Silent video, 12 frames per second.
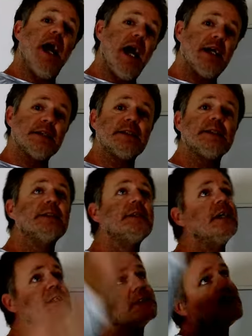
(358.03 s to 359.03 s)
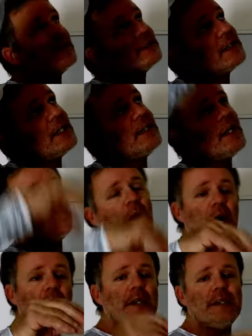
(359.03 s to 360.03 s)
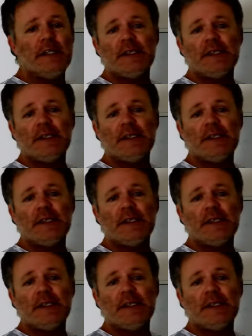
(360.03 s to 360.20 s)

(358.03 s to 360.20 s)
As the sun starts getting up high, they